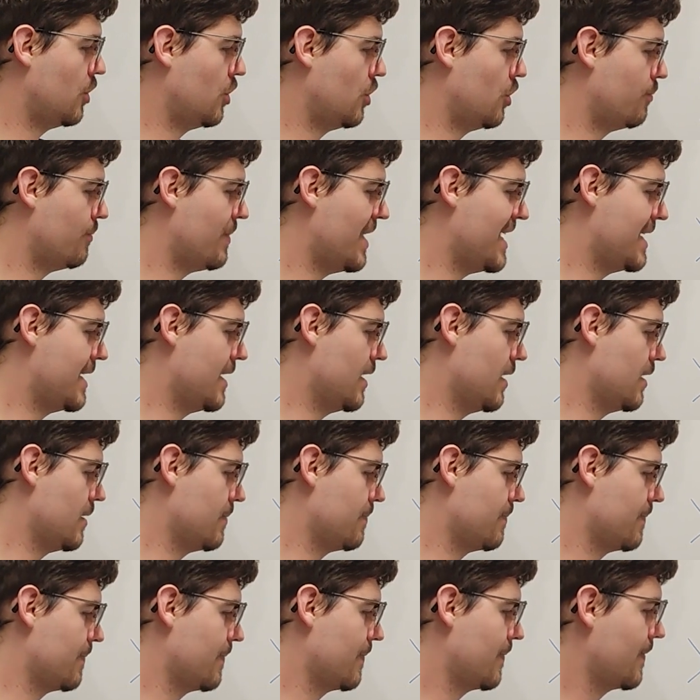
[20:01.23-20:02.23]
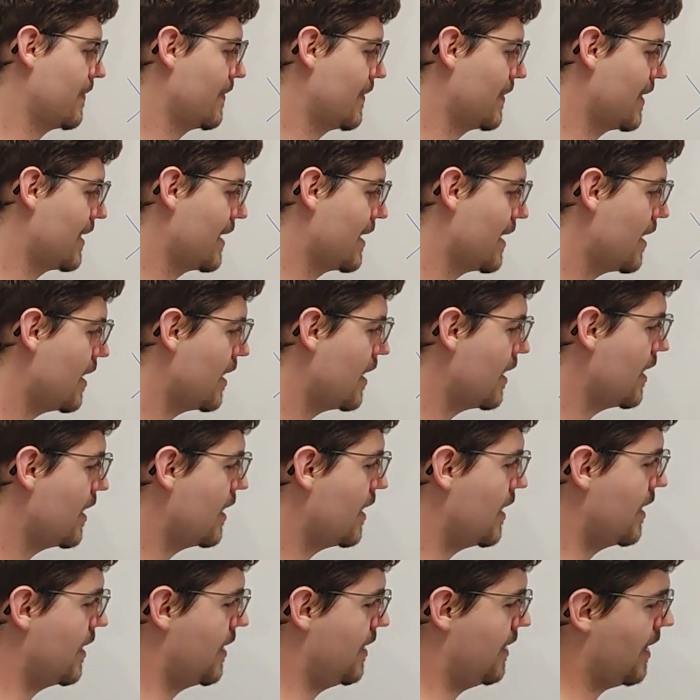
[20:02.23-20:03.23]
omega.
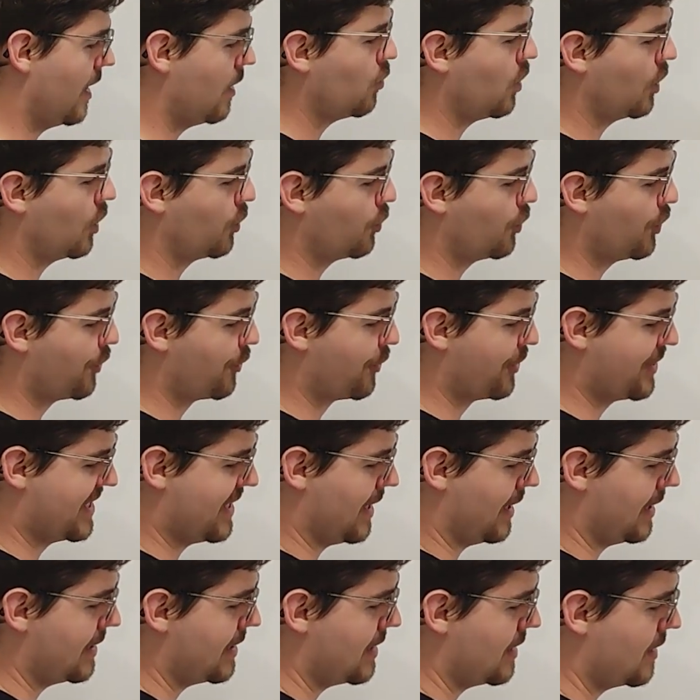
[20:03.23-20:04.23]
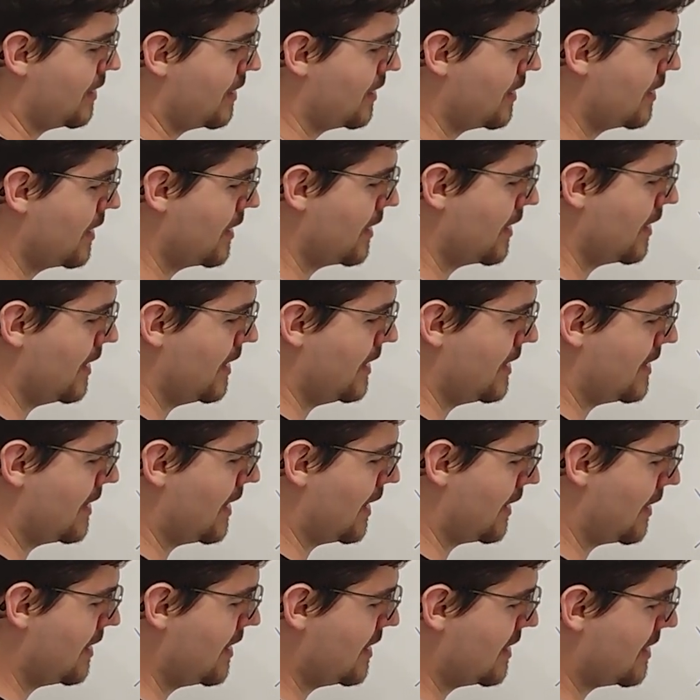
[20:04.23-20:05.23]
Then what will result is
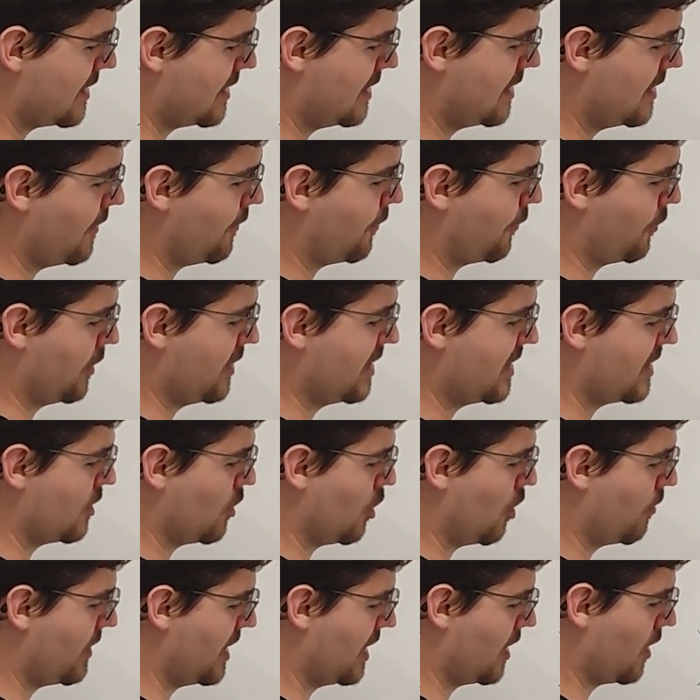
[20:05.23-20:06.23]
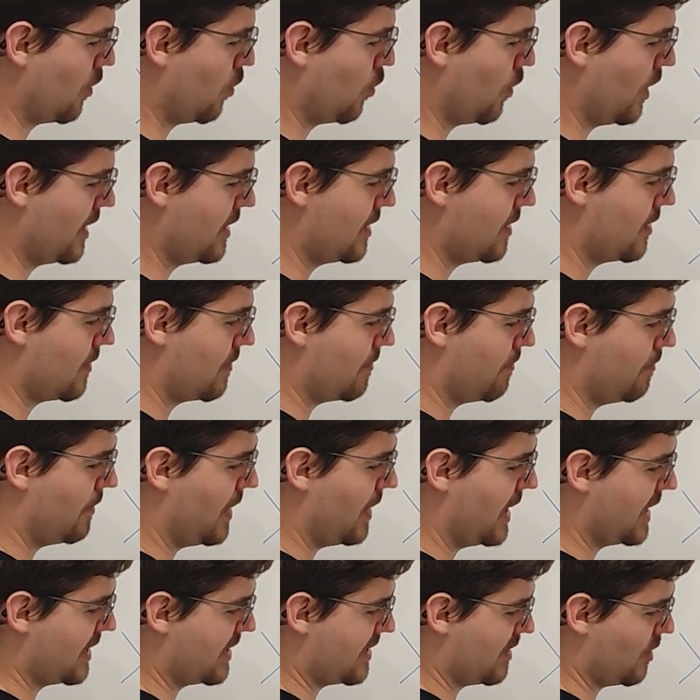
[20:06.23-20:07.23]
that this difference, omega 1
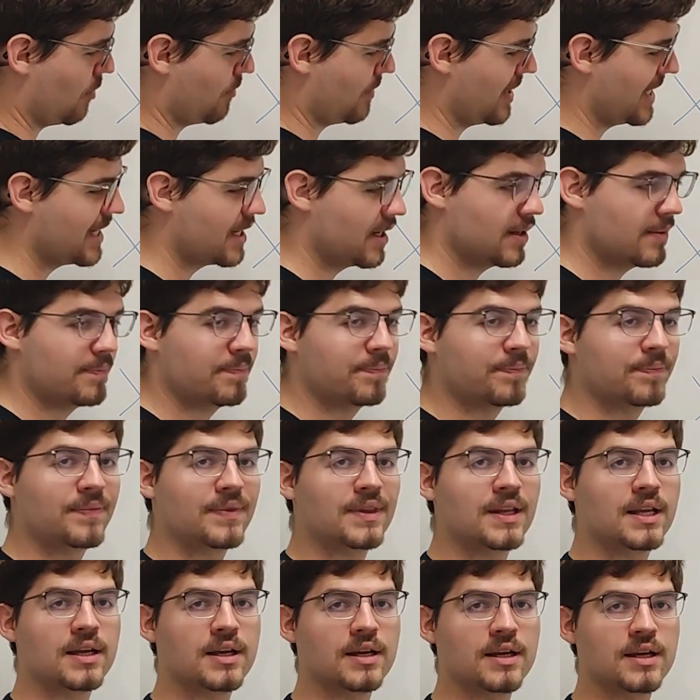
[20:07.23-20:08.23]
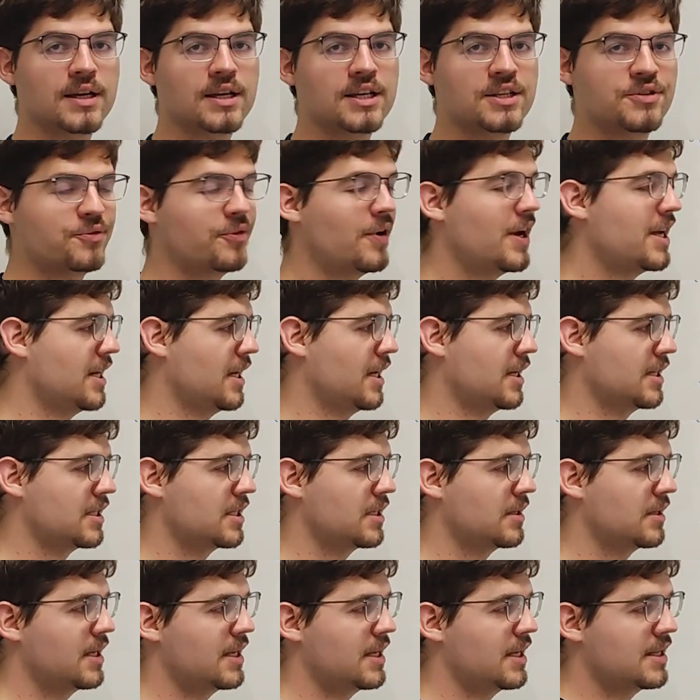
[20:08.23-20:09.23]
minus omega, is finite.
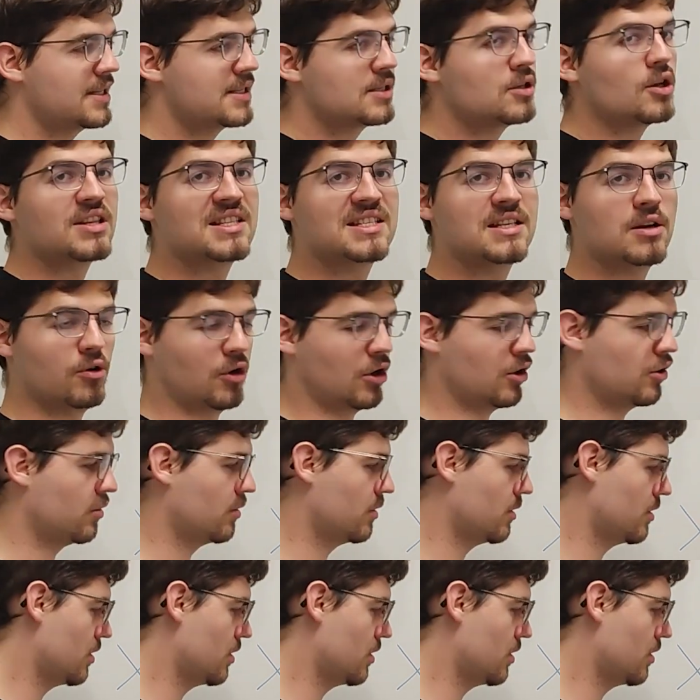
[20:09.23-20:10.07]
It's not zero.